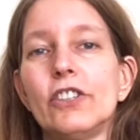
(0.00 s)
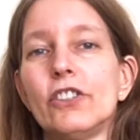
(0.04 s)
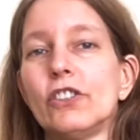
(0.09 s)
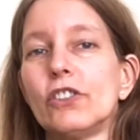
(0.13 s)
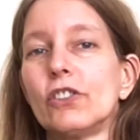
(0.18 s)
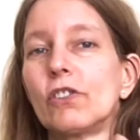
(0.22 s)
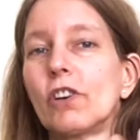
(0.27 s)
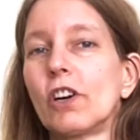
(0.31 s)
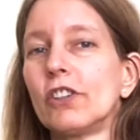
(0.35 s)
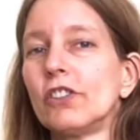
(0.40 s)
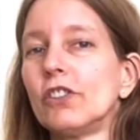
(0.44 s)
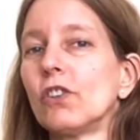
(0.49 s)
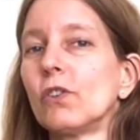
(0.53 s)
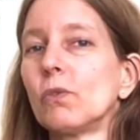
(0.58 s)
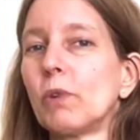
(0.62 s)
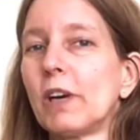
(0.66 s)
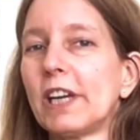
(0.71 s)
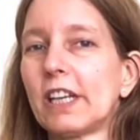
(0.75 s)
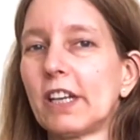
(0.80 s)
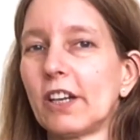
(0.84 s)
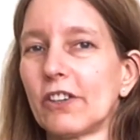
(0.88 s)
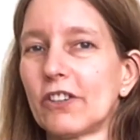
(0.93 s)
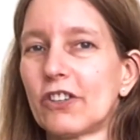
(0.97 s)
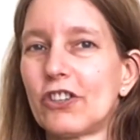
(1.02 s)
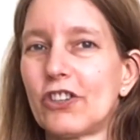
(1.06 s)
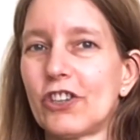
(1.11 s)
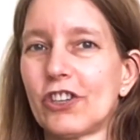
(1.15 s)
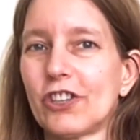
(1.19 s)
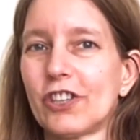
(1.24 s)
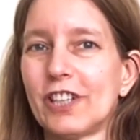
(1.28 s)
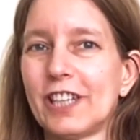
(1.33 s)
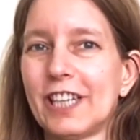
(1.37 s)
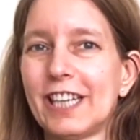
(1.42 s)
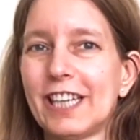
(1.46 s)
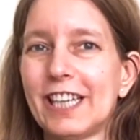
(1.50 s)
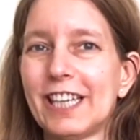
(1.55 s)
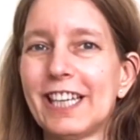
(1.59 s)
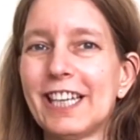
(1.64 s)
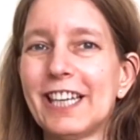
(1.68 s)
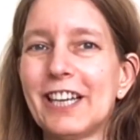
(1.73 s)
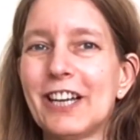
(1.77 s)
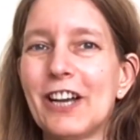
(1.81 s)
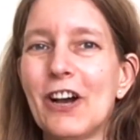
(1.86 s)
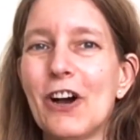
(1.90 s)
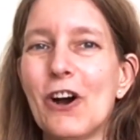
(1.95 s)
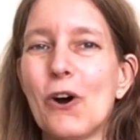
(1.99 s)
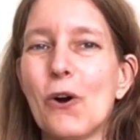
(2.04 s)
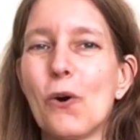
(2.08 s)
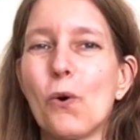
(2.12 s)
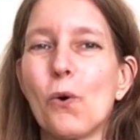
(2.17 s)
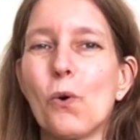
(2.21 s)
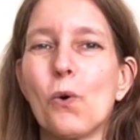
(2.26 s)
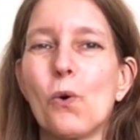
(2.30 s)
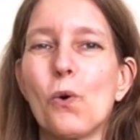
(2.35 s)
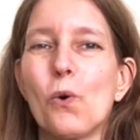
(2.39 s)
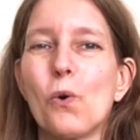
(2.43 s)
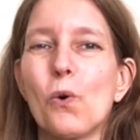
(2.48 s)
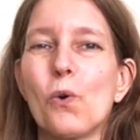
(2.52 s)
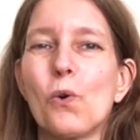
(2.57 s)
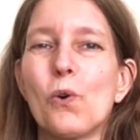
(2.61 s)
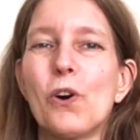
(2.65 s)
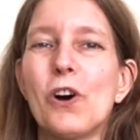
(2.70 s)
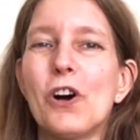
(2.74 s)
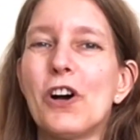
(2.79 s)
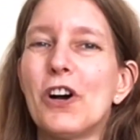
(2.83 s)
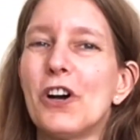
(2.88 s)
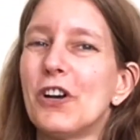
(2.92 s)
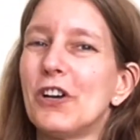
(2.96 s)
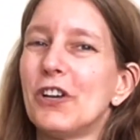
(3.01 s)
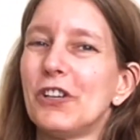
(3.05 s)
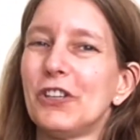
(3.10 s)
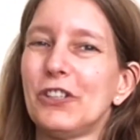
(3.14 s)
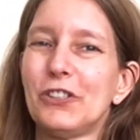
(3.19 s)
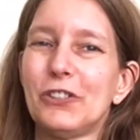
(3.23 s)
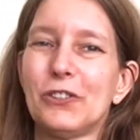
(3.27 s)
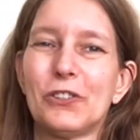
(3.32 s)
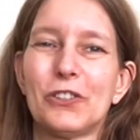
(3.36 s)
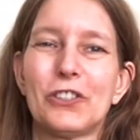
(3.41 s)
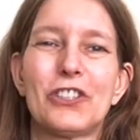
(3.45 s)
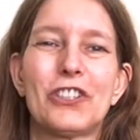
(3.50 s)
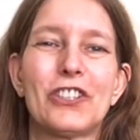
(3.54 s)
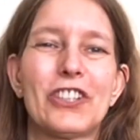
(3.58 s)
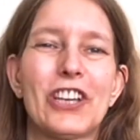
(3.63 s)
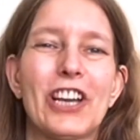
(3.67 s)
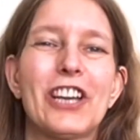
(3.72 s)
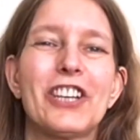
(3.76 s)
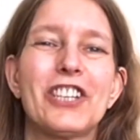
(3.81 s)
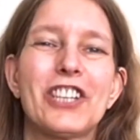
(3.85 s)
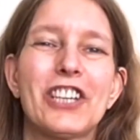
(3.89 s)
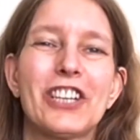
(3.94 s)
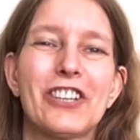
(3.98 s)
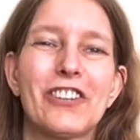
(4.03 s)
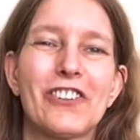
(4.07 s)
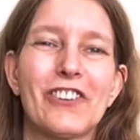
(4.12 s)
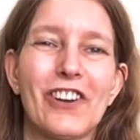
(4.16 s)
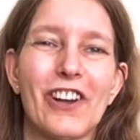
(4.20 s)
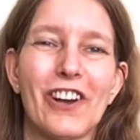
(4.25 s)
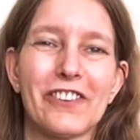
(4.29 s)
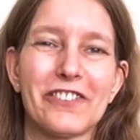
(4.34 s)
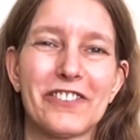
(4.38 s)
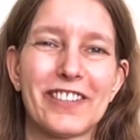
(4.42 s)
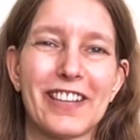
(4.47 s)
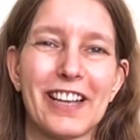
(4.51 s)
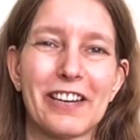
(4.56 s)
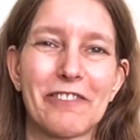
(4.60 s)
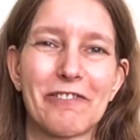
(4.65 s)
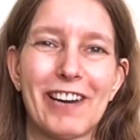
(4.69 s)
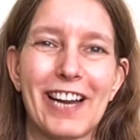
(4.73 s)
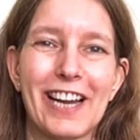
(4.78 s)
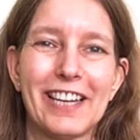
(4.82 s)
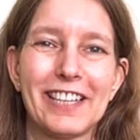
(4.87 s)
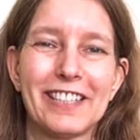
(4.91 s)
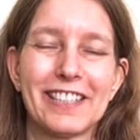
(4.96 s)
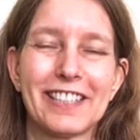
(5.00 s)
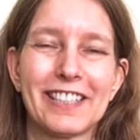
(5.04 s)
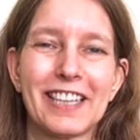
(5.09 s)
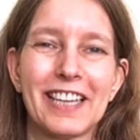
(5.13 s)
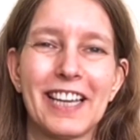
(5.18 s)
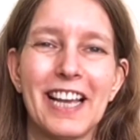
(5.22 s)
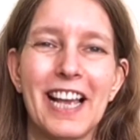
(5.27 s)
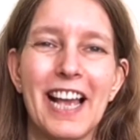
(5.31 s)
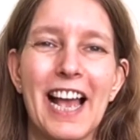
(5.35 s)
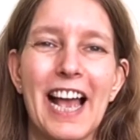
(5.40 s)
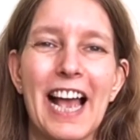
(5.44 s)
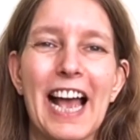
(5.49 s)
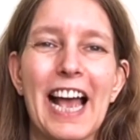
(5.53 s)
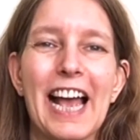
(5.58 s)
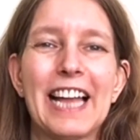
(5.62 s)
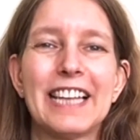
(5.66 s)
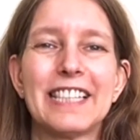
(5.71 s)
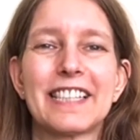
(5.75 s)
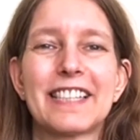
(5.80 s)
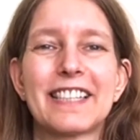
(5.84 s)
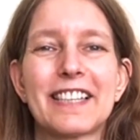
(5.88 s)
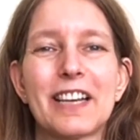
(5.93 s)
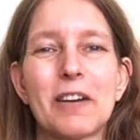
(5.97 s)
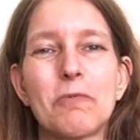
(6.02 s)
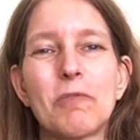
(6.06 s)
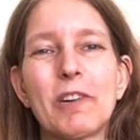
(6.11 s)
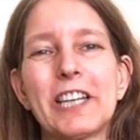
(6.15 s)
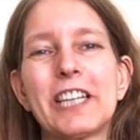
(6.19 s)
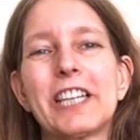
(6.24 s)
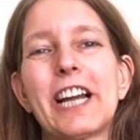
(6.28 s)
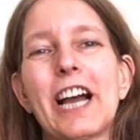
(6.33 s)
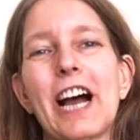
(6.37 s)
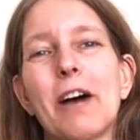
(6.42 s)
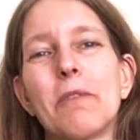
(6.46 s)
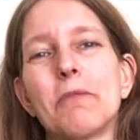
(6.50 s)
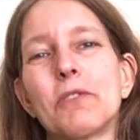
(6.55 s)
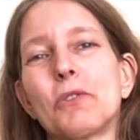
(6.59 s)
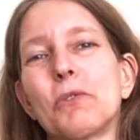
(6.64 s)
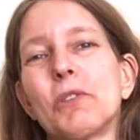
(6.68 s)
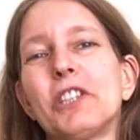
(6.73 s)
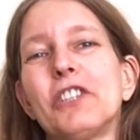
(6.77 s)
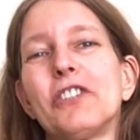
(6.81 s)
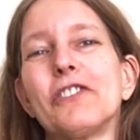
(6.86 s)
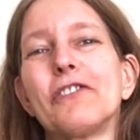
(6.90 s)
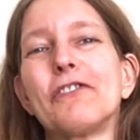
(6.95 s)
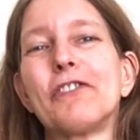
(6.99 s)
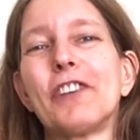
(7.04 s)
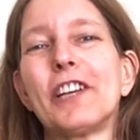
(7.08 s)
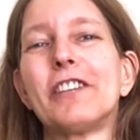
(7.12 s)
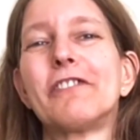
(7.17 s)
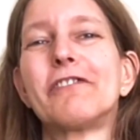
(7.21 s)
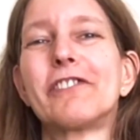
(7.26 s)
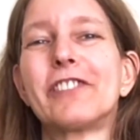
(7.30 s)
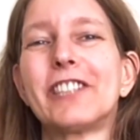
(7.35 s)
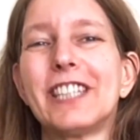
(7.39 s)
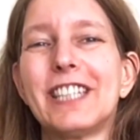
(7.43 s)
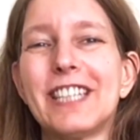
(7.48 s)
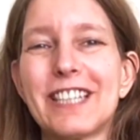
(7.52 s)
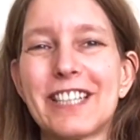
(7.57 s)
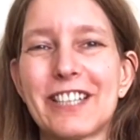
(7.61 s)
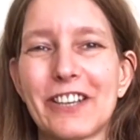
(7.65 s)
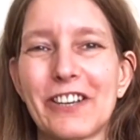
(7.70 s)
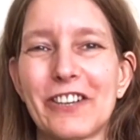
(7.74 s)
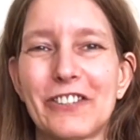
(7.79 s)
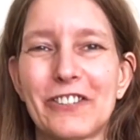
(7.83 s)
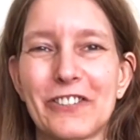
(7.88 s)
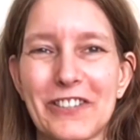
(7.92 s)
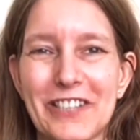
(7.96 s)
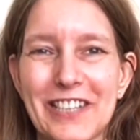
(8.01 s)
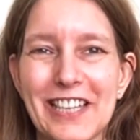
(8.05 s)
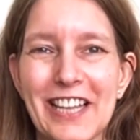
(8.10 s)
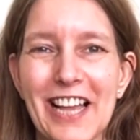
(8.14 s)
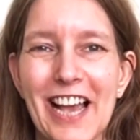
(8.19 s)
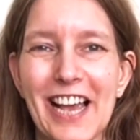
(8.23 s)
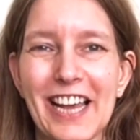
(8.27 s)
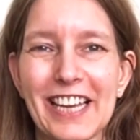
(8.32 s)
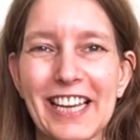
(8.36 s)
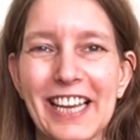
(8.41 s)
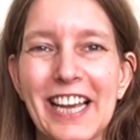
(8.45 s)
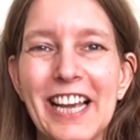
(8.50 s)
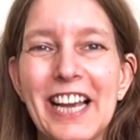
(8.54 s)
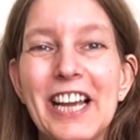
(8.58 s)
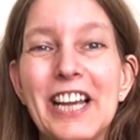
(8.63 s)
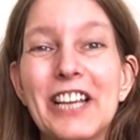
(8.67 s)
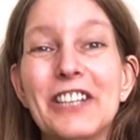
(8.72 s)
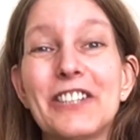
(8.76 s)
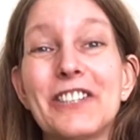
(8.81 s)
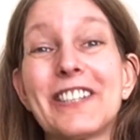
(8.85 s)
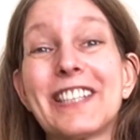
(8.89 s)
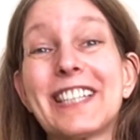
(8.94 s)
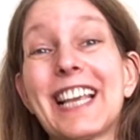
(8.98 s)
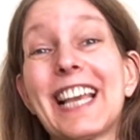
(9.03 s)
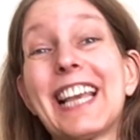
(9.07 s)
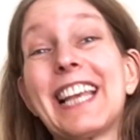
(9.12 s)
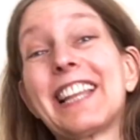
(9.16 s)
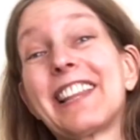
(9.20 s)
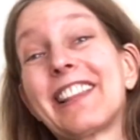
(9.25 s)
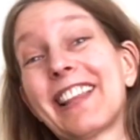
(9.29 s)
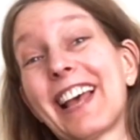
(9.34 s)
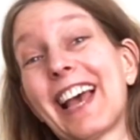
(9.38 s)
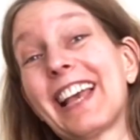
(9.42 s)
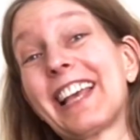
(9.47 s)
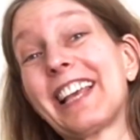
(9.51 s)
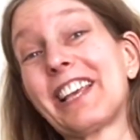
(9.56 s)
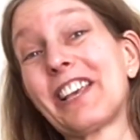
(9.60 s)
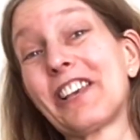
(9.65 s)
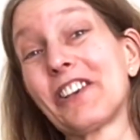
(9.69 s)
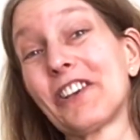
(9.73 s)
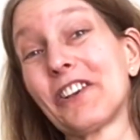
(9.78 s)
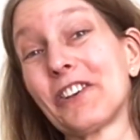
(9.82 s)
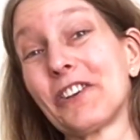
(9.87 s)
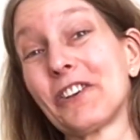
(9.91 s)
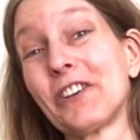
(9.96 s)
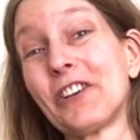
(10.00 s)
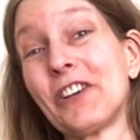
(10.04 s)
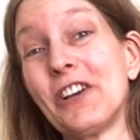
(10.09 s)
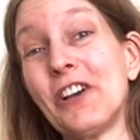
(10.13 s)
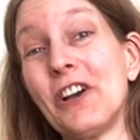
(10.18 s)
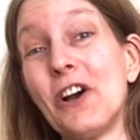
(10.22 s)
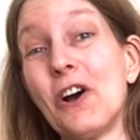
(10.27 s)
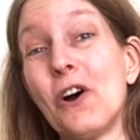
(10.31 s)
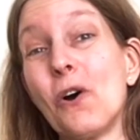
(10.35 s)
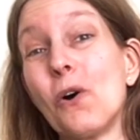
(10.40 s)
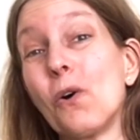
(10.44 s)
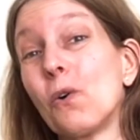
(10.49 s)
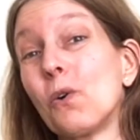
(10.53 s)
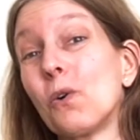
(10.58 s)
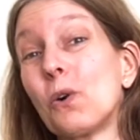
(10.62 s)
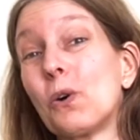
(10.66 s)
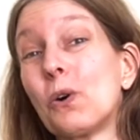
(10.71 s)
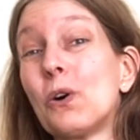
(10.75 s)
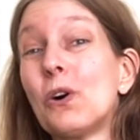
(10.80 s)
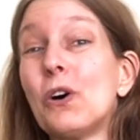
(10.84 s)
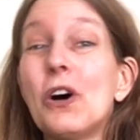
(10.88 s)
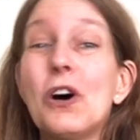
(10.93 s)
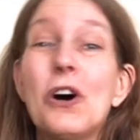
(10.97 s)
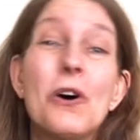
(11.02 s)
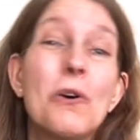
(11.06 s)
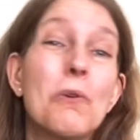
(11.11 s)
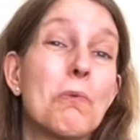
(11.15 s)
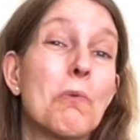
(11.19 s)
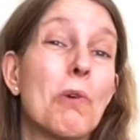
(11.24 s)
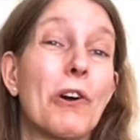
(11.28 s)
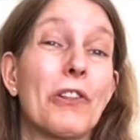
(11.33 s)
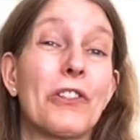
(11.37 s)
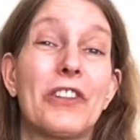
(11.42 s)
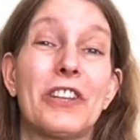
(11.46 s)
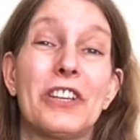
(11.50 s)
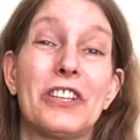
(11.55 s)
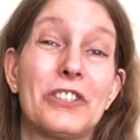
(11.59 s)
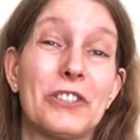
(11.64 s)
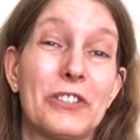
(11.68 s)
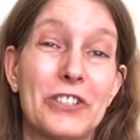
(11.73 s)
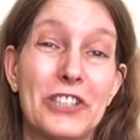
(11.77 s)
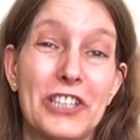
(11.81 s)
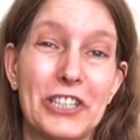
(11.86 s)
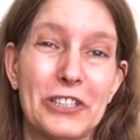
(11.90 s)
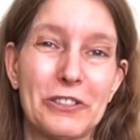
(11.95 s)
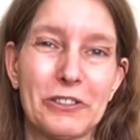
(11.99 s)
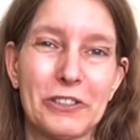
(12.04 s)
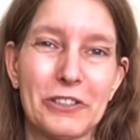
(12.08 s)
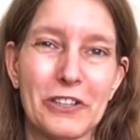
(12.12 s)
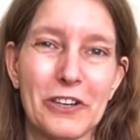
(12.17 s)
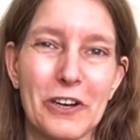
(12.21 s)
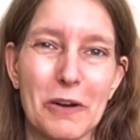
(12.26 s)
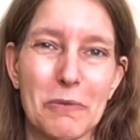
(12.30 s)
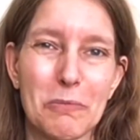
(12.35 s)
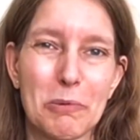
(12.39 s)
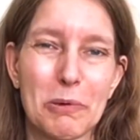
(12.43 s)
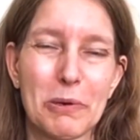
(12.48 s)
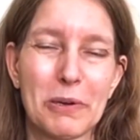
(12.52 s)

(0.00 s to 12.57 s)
you're on your weight loss journey or you're changing your lifestyle around and someone comes with your favorite dessert or snack to say thank you or one thing to cheer you up,